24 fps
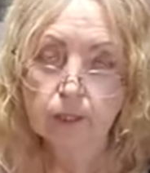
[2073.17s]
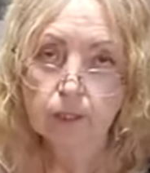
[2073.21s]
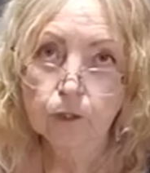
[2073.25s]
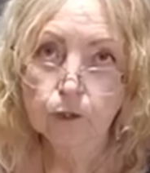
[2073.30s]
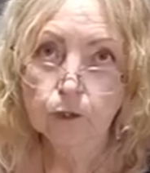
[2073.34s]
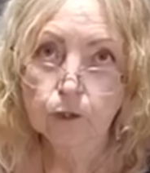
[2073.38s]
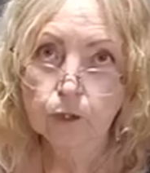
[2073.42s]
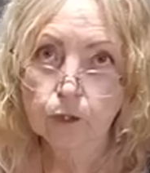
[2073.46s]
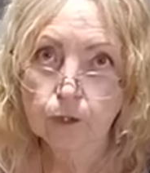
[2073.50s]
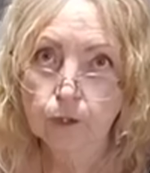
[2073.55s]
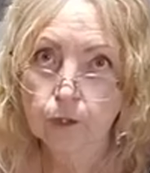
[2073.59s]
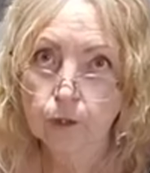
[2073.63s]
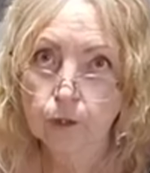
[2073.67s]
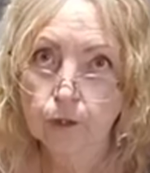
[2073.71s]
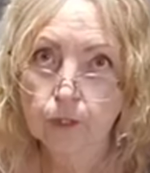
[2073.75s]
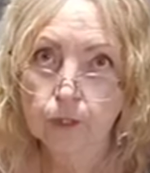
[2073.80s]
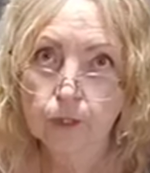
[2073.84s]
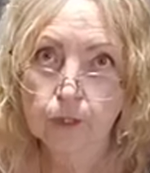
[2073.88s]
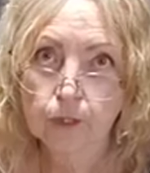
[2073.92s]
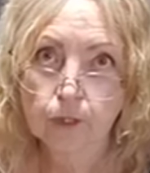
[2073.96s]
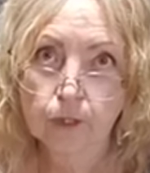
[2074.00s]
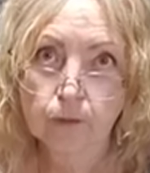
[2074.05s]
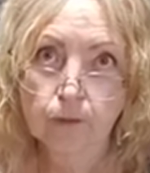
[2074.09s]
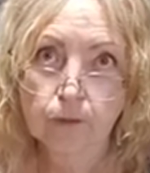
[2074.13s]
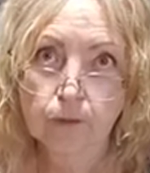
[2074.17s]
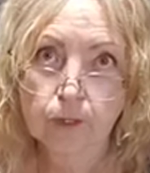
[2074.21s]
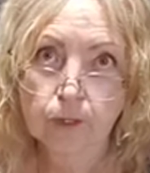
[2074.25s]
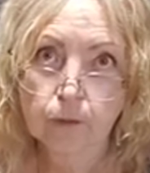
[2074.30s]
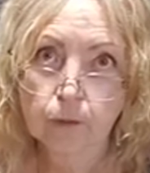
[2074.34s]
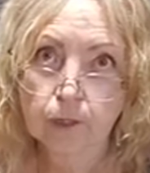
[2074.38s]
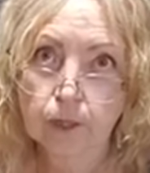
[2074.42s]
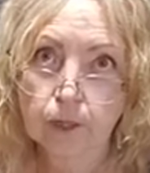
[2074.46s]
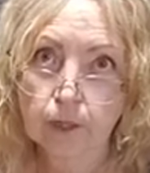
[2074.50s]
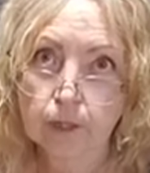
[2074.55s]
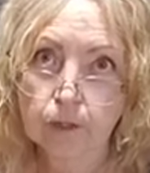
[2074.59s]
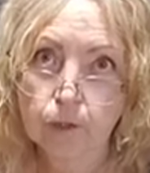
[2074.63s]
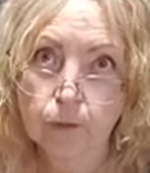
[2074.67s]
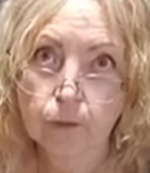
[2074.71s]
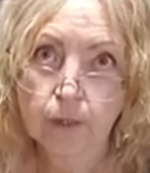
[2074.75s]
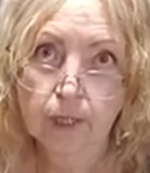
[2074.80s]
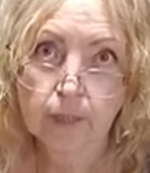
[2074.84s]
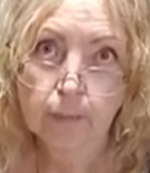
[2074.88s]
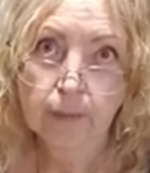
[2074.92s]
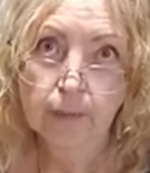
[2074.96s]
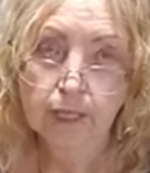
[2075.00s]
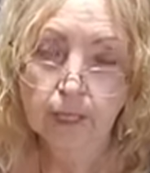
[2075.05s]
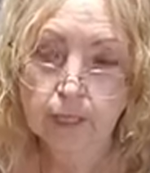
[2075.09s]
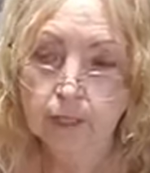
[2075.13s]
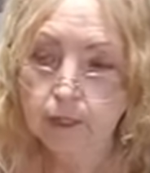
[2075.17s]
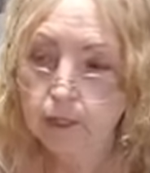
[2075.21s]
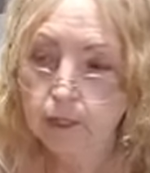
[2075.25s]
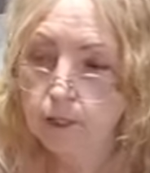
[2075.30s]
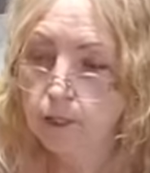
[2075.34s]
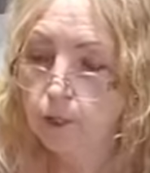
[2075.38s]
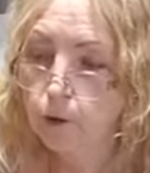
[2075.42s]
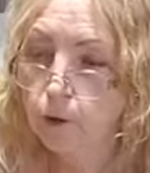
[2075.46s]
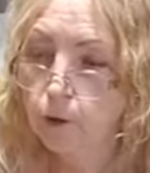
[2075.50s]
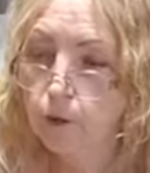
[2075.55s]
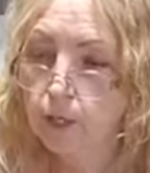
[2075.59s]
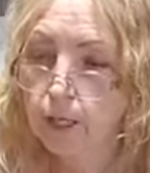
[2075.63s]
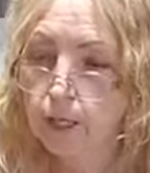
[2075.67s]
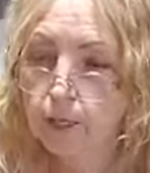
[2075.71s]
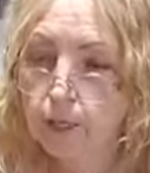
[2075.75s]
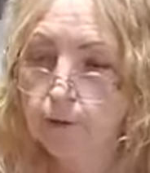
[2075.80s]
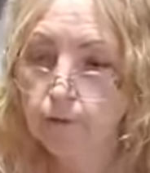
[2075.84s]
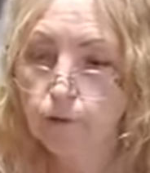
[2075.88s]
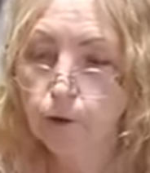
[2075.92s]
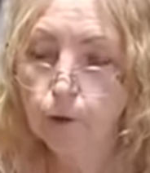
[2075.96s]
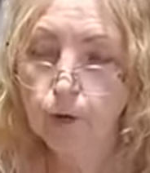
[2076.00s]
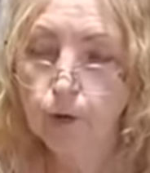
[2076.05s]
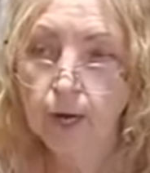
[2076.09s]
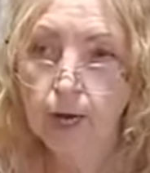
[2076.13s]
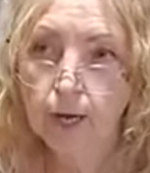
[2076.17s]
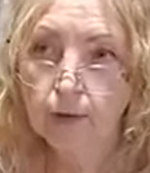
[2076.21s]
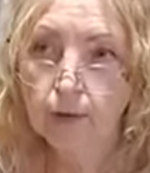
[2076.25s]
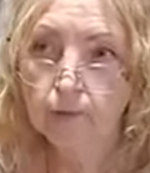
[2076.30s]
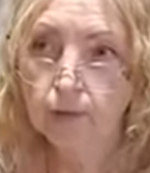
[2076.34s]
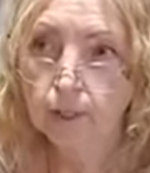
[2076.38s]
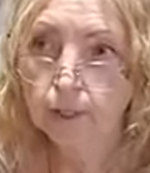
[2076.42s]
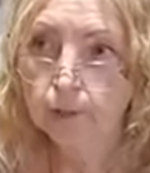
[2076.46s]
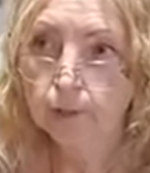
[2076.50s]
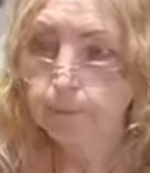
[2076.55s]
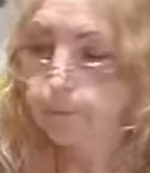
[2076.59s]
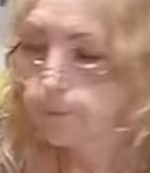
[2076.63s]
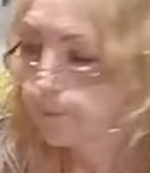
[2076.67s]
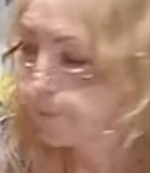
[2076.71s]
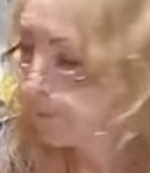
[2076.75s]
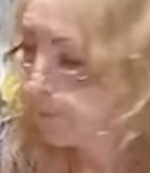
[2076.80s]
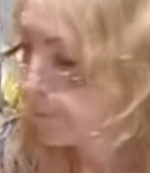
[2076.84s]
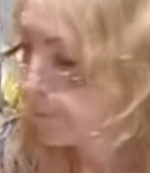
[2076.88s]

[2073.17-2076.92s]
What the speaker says: you should notice the difference within 20 minutes. So like if you're having